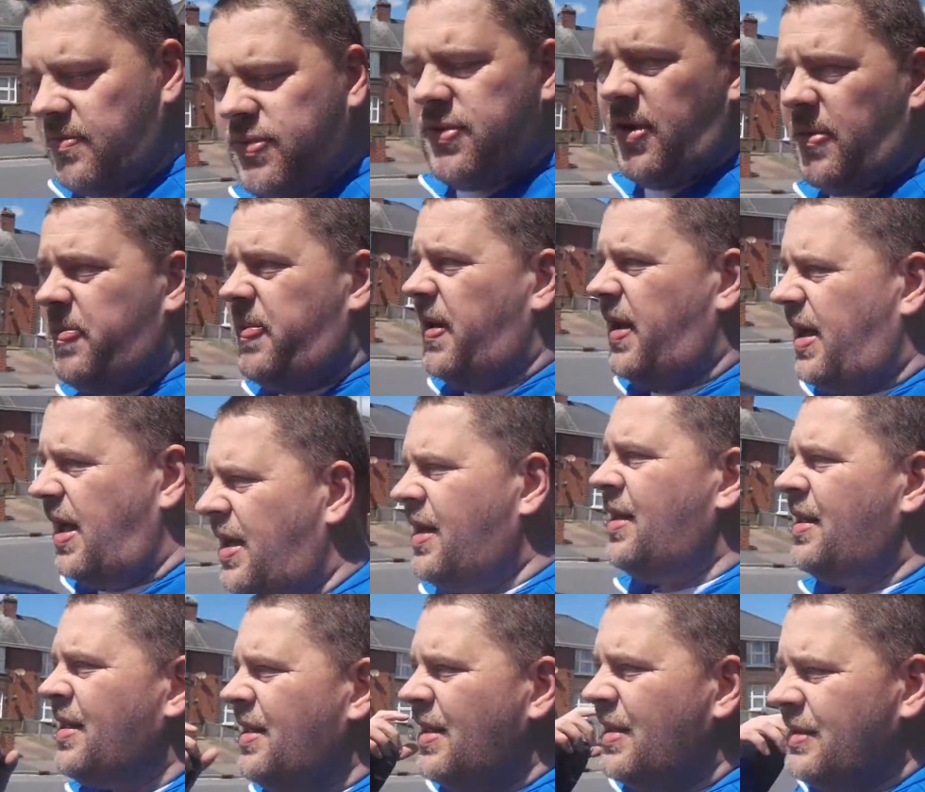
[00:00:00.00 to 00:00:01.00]
Proper,
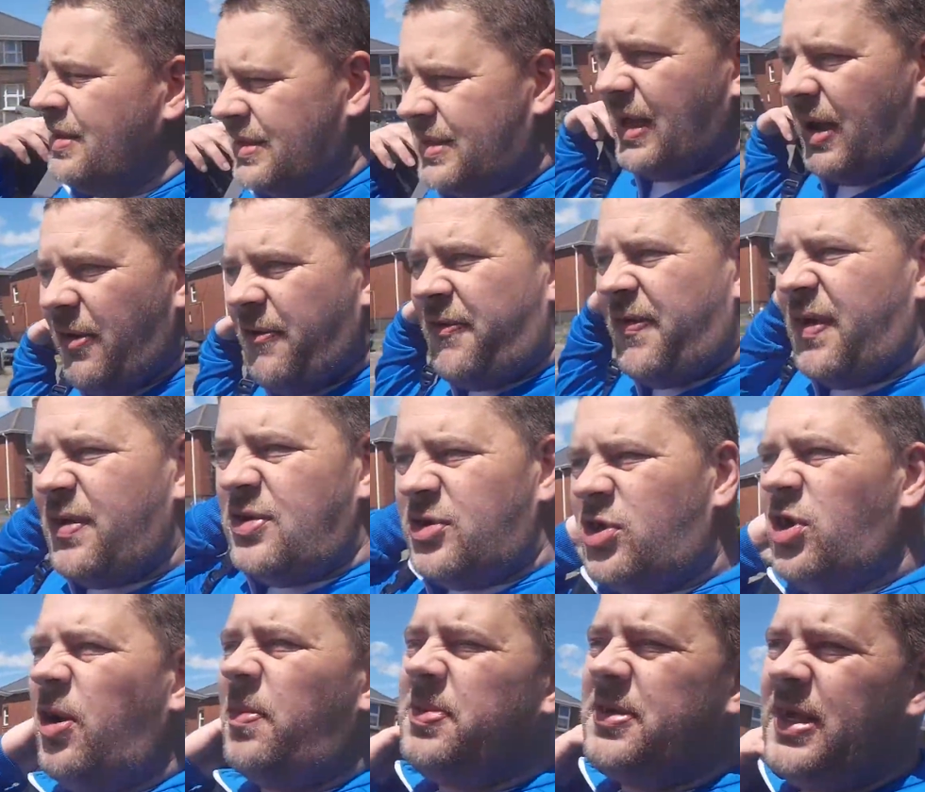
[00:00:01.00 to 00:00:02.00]
so a few
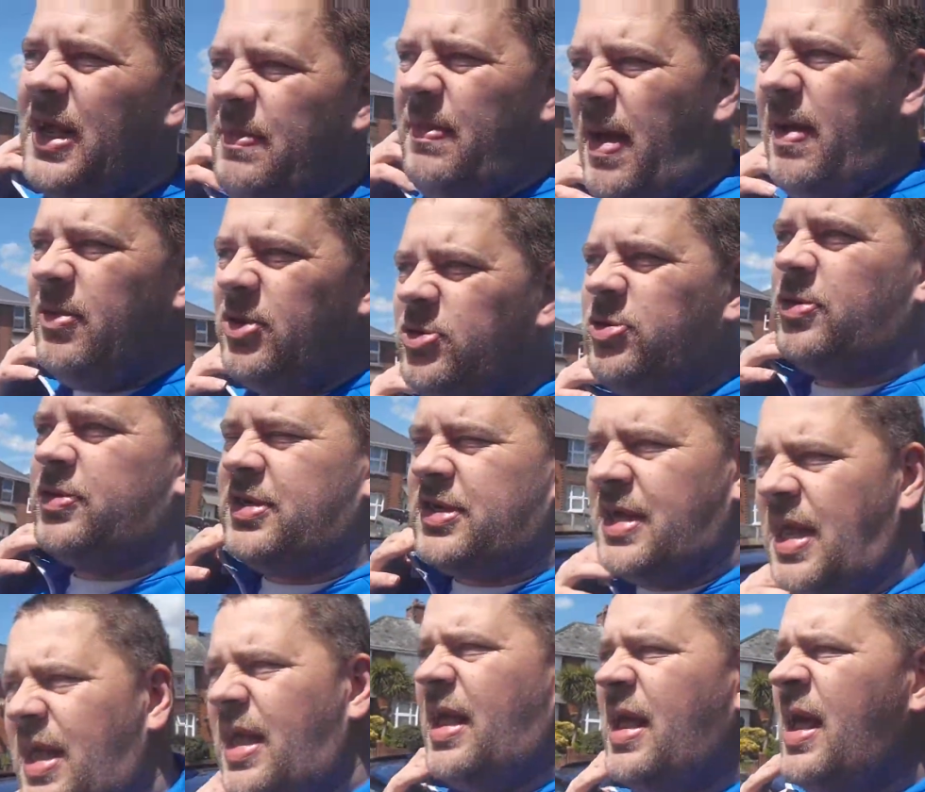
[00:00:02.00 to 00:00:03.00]
shops here mate, which we'll
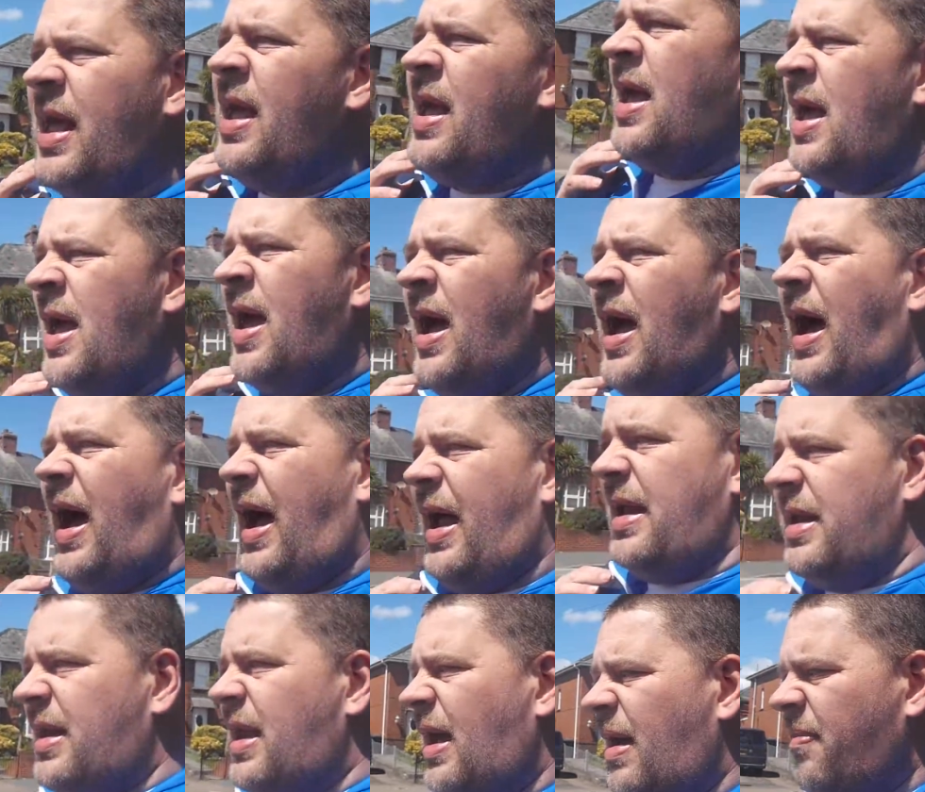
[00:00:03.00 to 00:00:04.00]
see,
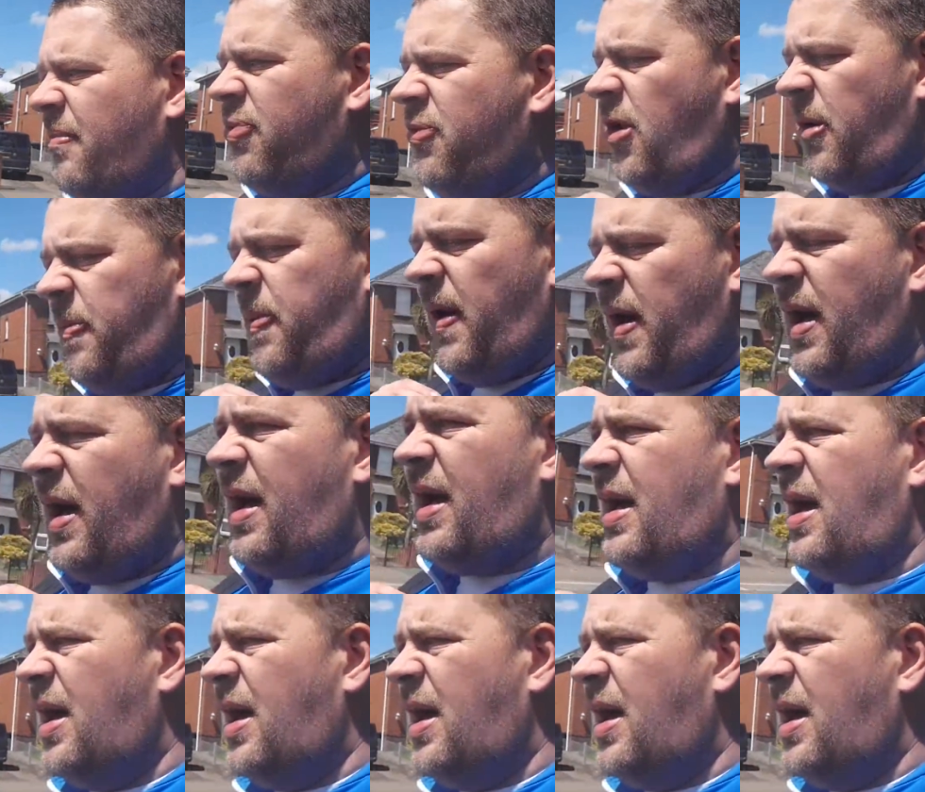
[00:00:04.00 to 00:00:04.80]
and um, proper,